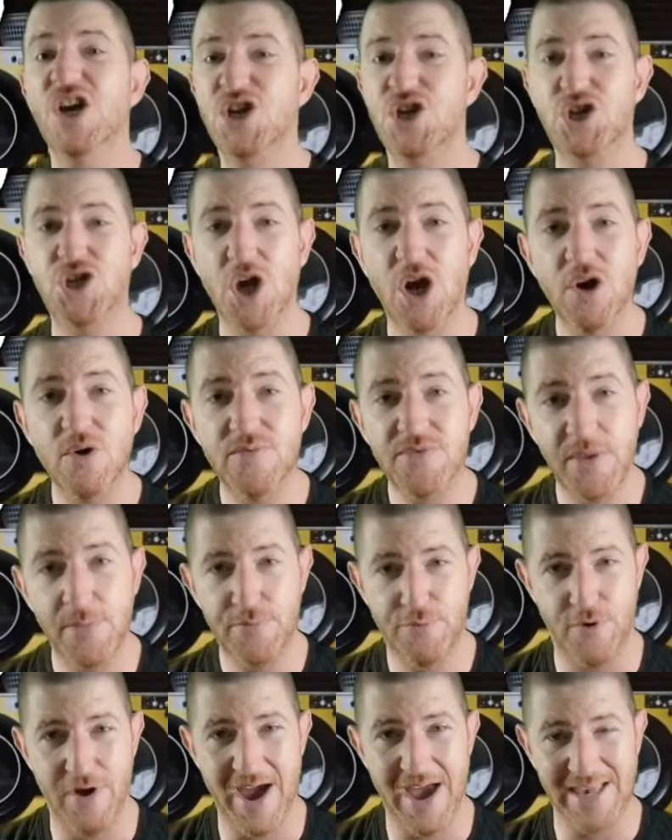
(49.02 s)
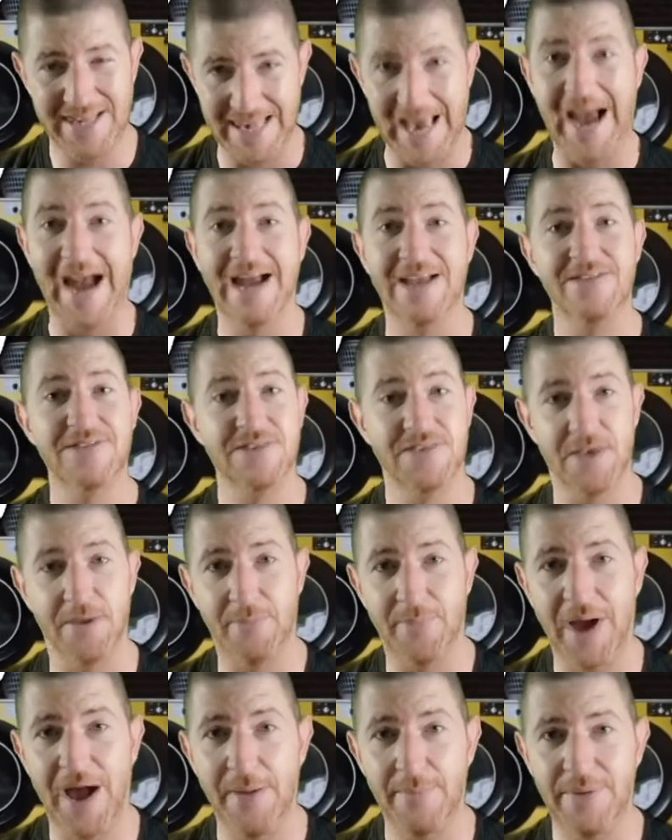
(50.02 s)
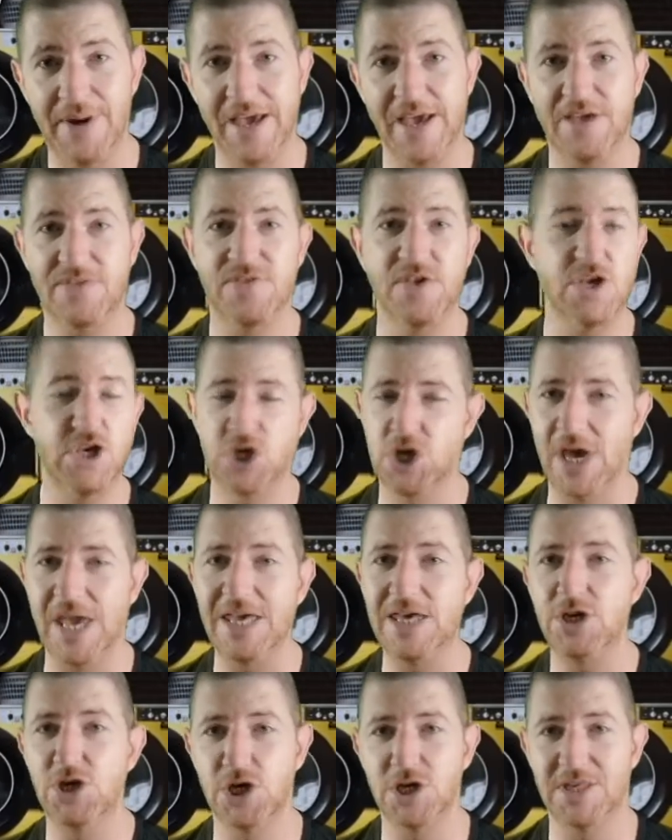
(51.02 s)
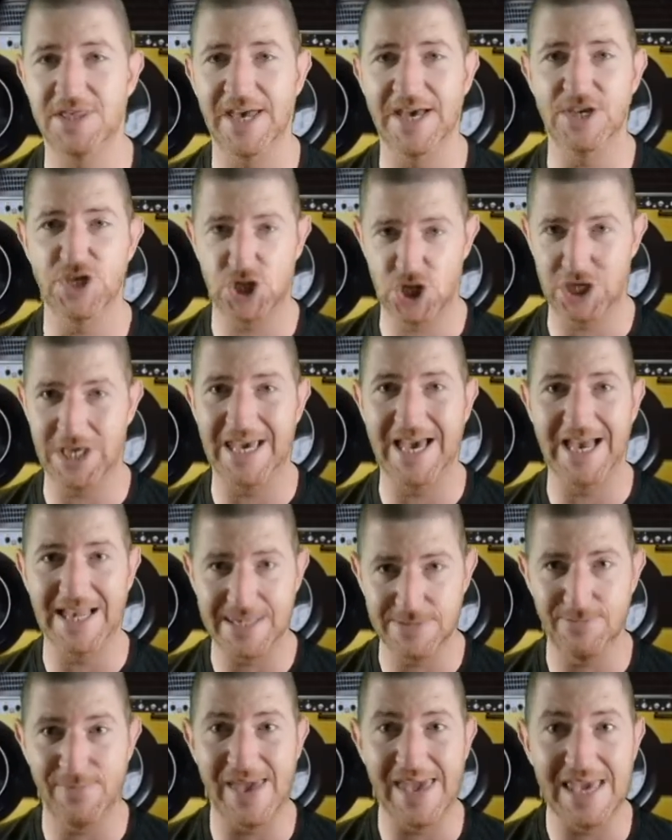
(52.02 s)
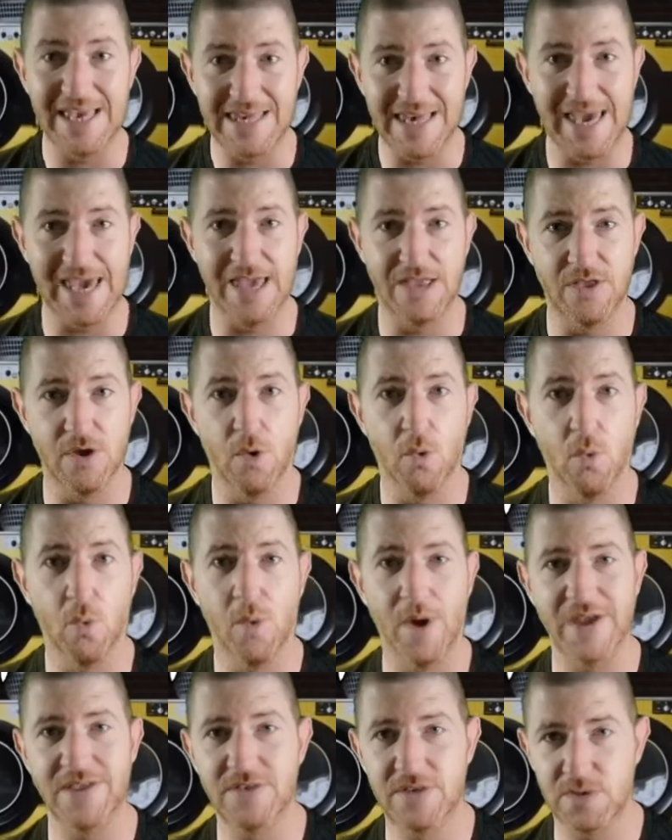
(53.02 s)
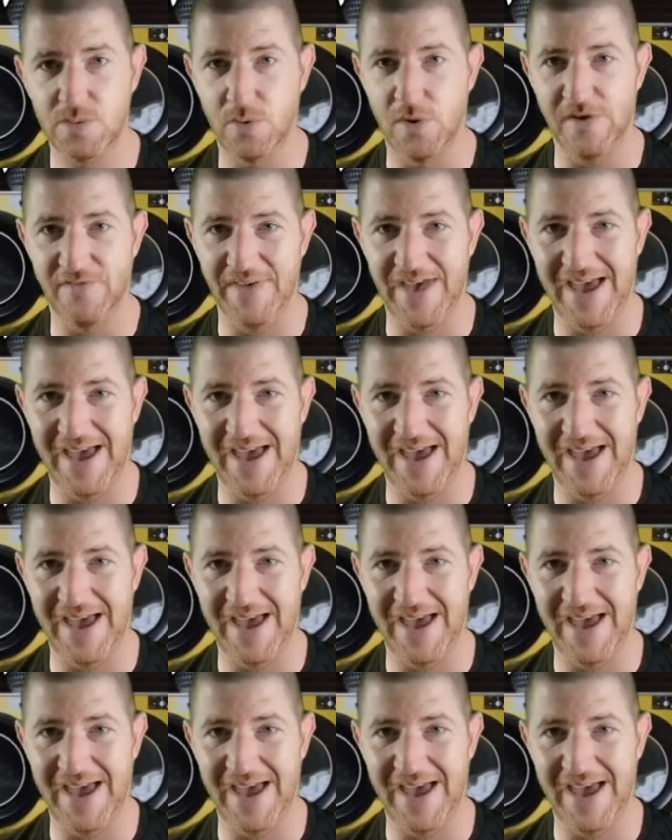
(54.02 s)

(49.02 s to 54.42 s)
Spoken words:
show the press and the public the changes that she has made in Wentworth.